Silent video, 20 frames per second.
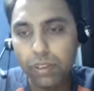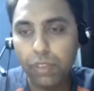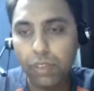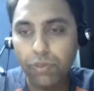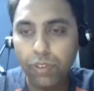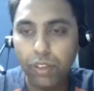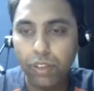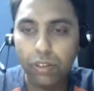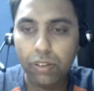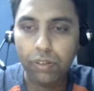
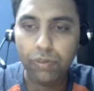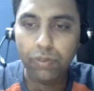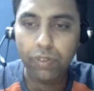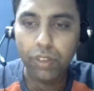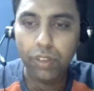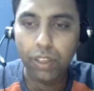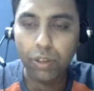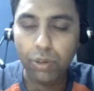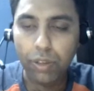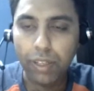If
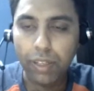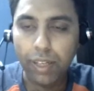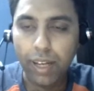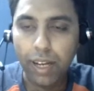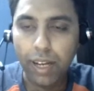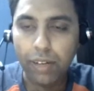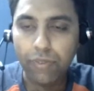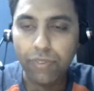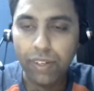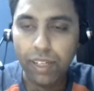we are looking
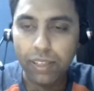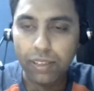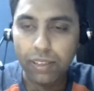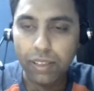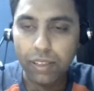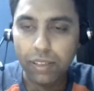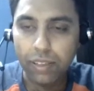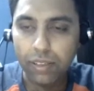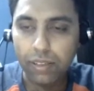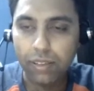at
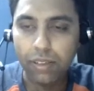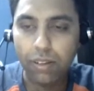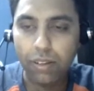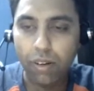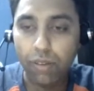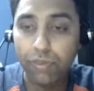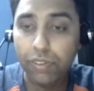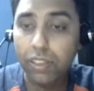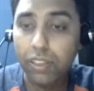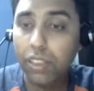phrases
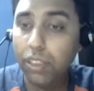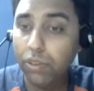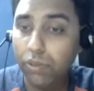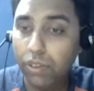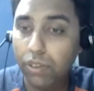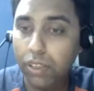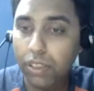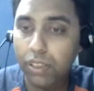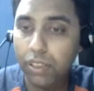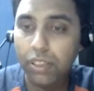of 3
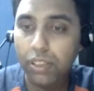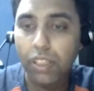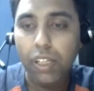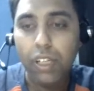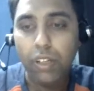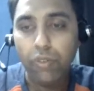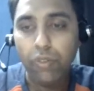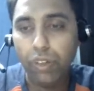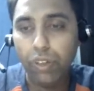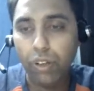words,
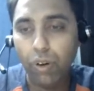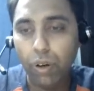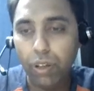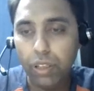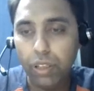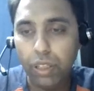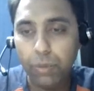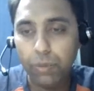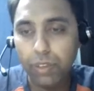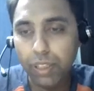we call
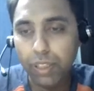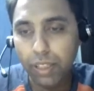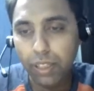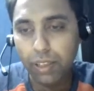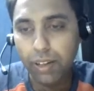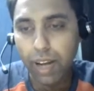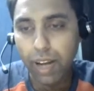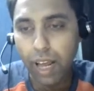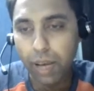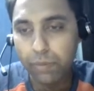them 3
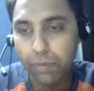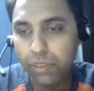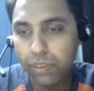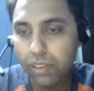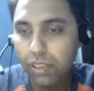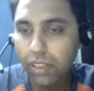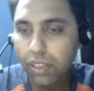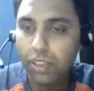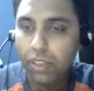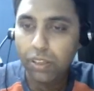grams,
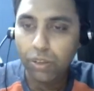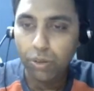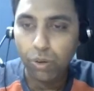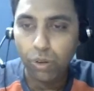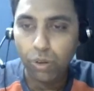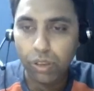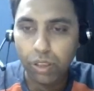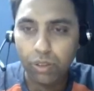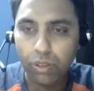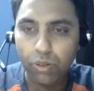so
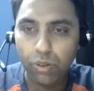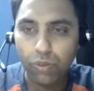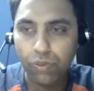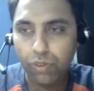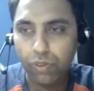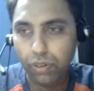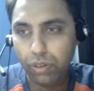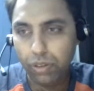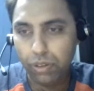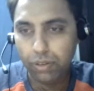on and so
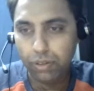forth.